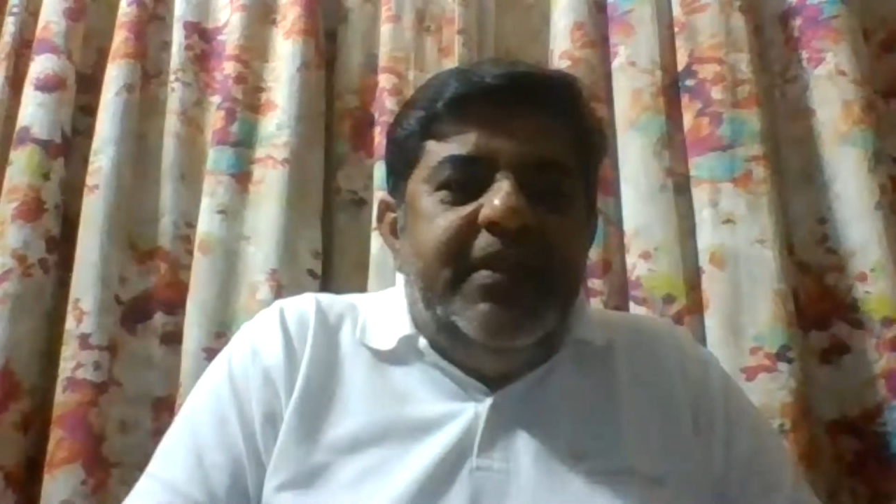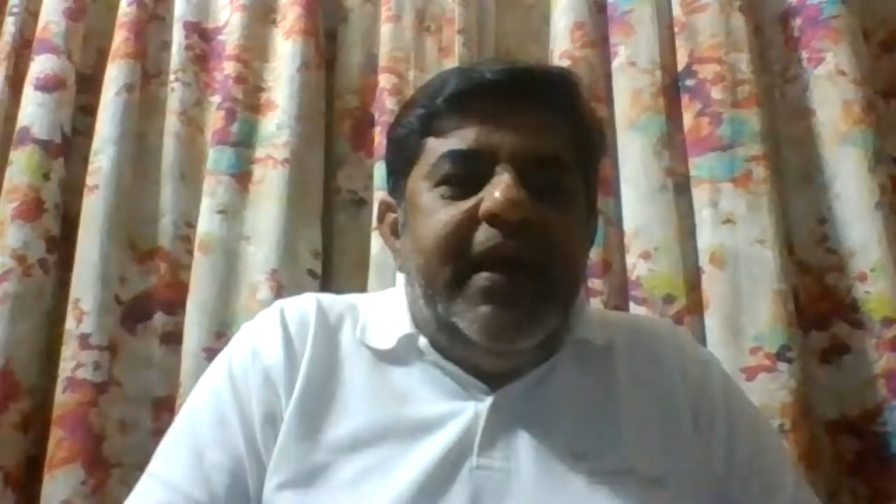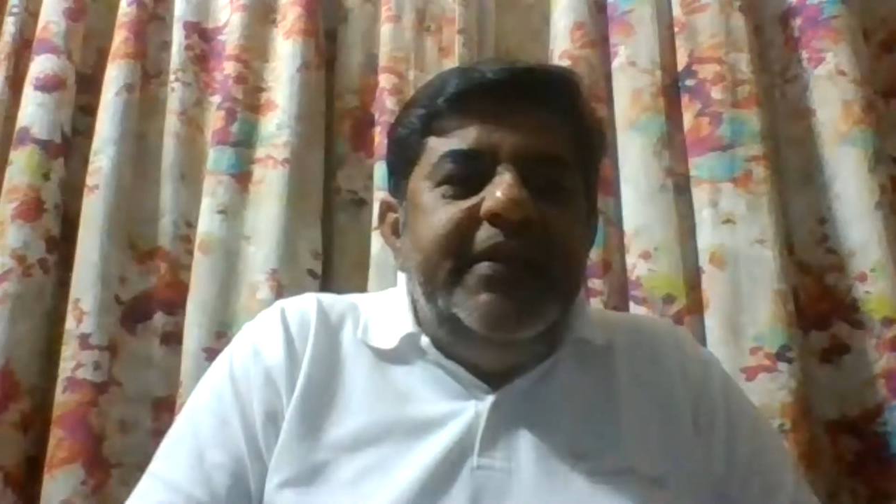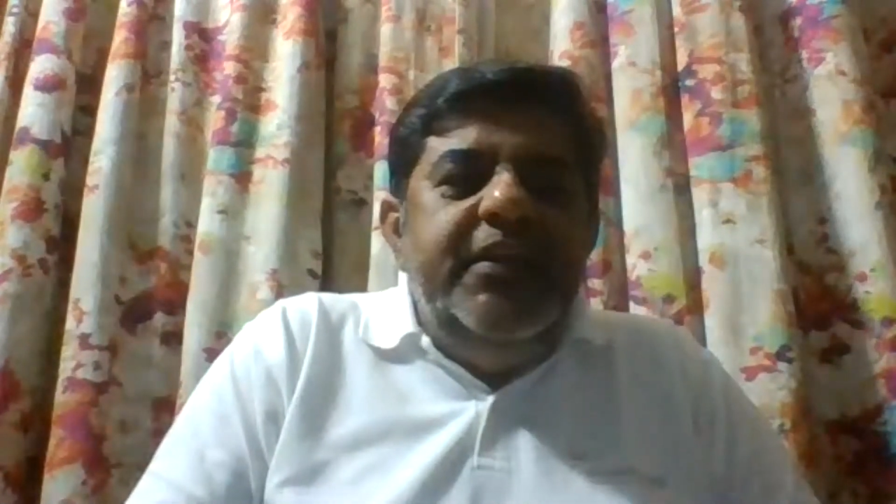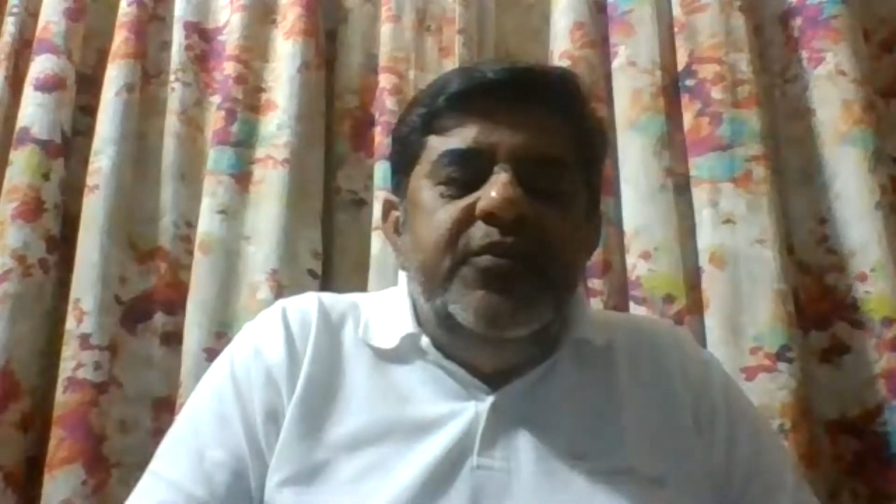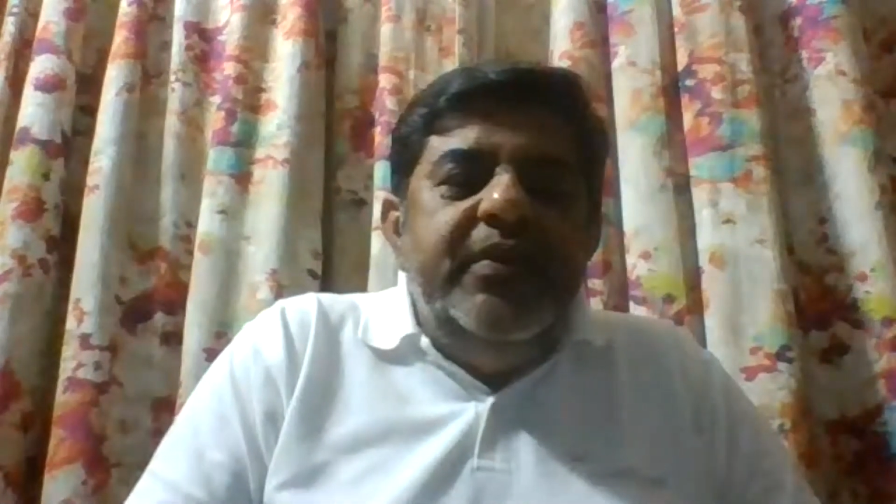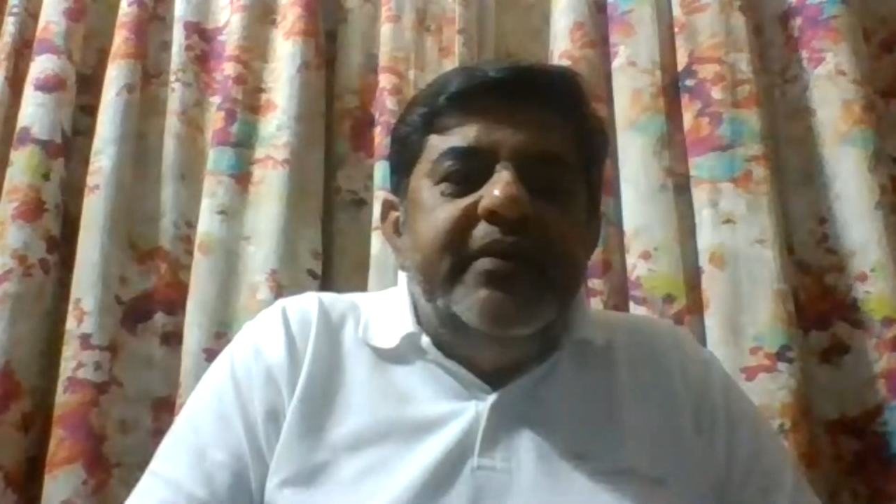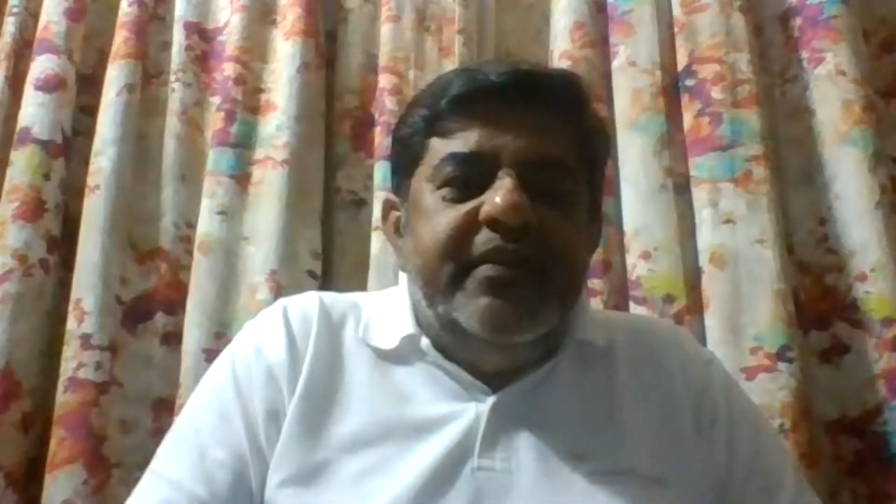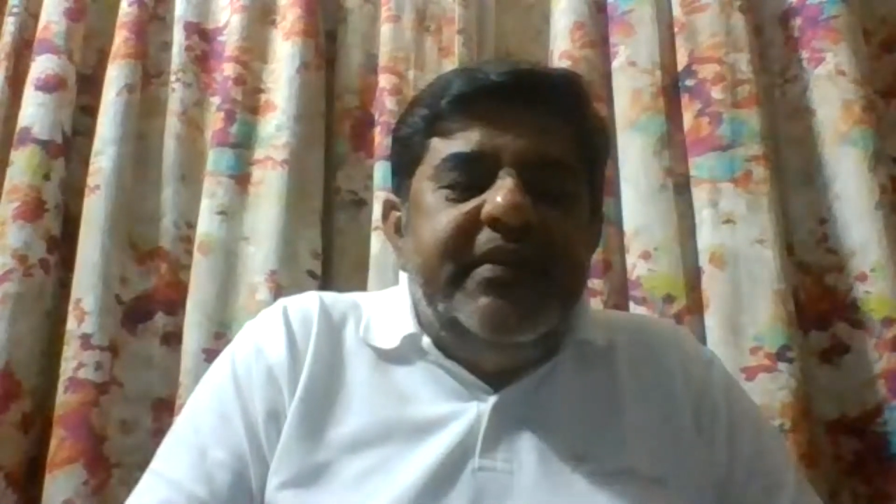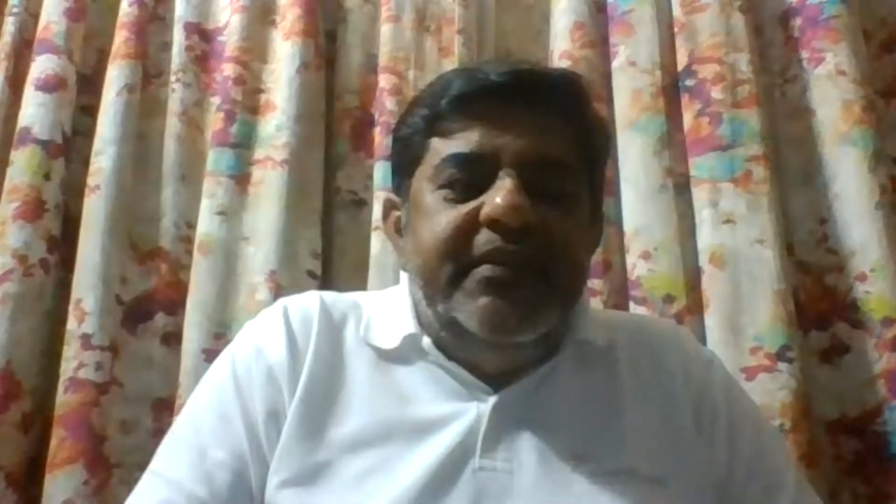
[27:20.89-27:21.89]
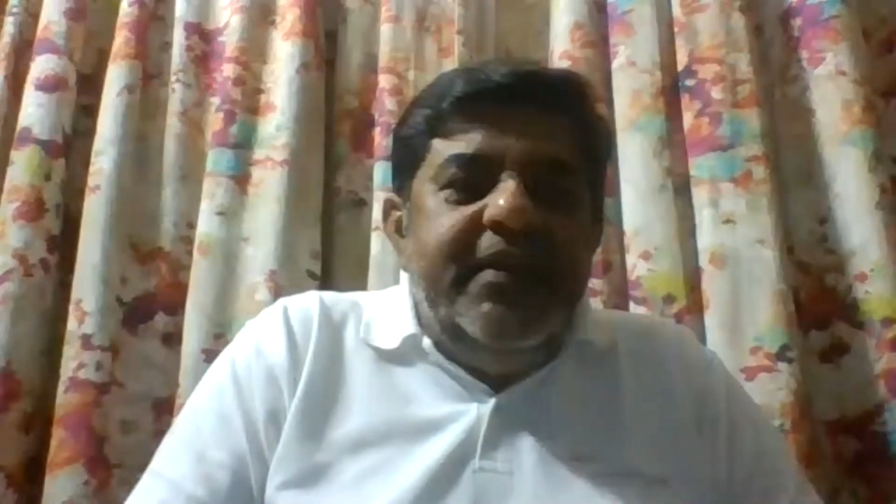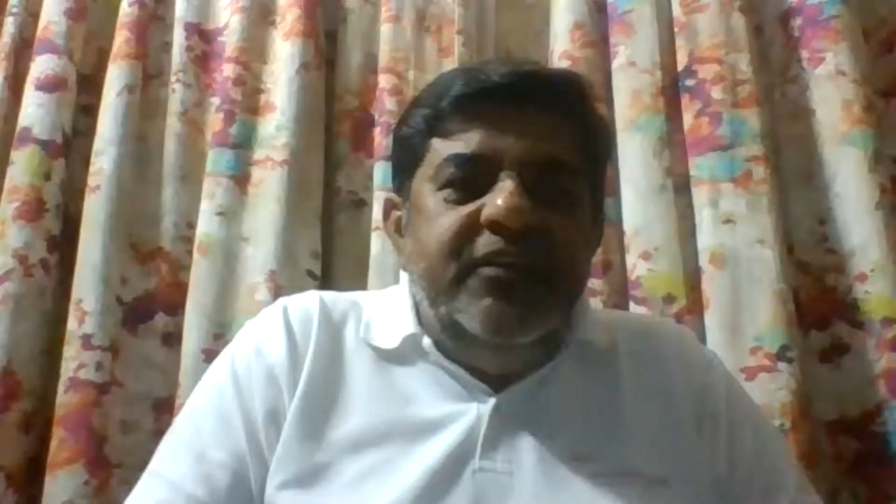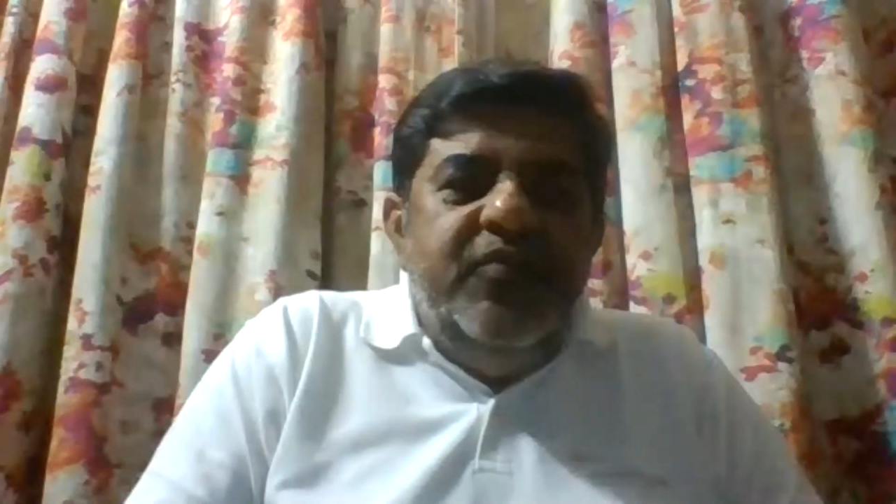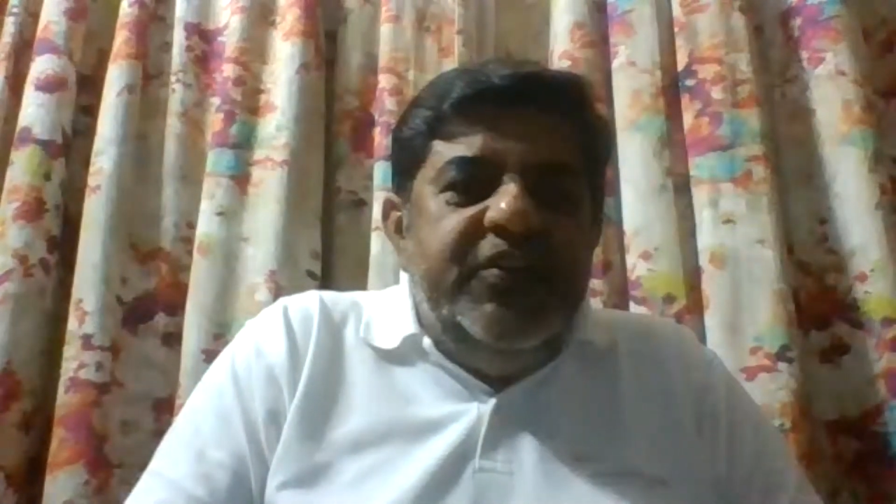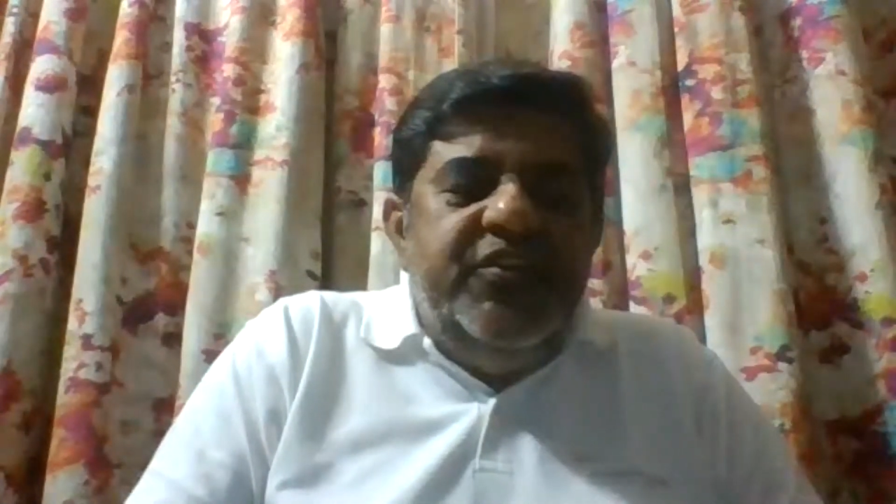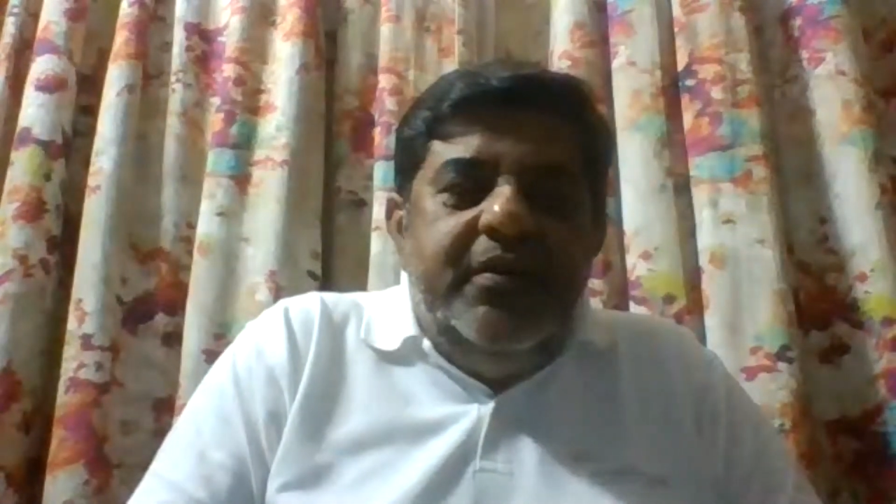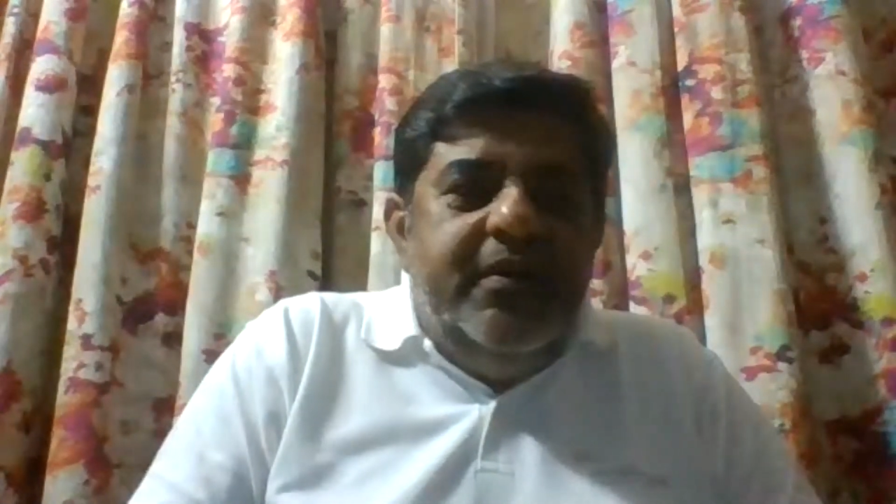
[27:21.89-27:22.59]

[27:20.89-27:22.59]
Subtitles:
ITQ does certain things which